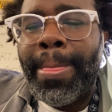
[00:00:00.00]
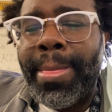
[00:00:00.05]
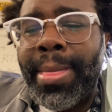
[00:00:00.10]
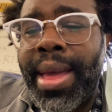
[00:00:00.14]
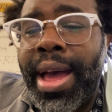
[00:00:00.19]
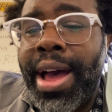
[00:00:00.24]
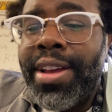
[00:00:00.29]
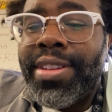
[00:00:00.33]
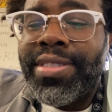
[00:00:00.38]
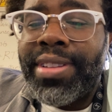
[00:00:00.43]

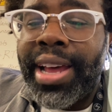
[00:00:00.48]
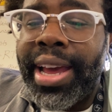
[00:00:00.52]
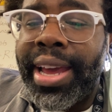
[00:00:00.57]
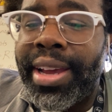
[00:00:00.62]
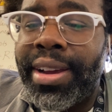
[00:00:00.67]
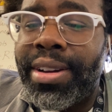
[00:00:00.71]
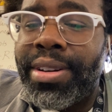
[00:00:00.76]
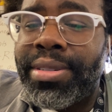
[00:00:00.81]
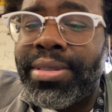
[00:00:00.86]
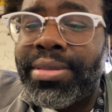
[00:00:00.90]
I was
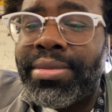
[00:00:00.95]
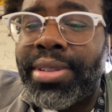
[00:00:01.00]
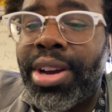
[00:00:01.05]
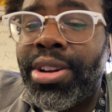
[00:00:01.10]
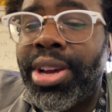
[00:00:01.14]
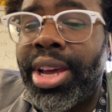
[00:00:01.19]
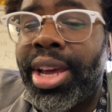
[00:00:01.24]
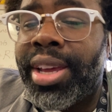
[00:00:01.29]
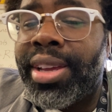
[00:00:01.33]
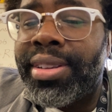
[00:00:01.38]
like, oh,
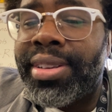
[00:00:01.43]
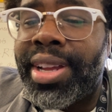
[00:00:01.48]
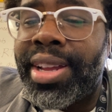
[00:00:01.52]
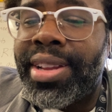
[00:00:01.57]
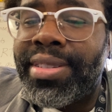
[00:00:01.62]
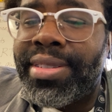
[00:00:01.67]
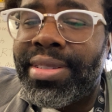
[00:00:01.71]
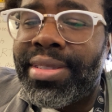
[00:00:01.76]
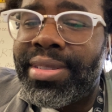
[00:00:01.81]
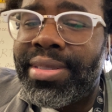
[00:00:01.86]
okay,
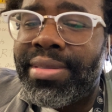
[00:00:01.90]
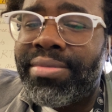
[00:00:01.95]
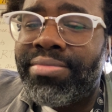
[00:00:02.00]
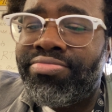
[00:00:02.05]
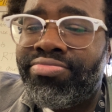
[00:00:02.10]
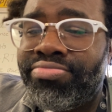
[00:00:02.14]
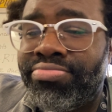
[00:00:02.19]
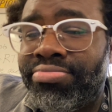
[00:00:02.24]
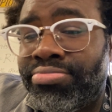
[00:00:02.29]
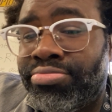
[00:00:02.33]
that's
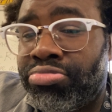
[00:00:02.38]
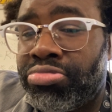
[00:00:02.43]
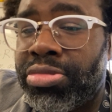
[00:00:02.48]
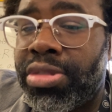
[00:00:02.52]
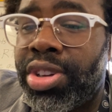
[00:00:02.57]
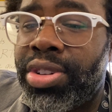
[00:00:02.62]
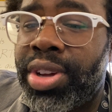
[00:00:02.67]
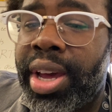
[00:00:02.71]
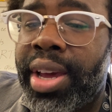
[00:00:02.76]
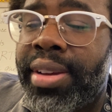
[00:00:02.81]

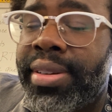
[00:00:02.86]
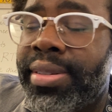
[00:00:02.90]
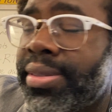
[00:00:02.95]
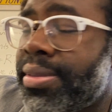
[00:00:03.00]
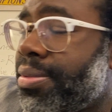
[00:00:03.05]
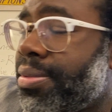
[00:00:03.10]
okay.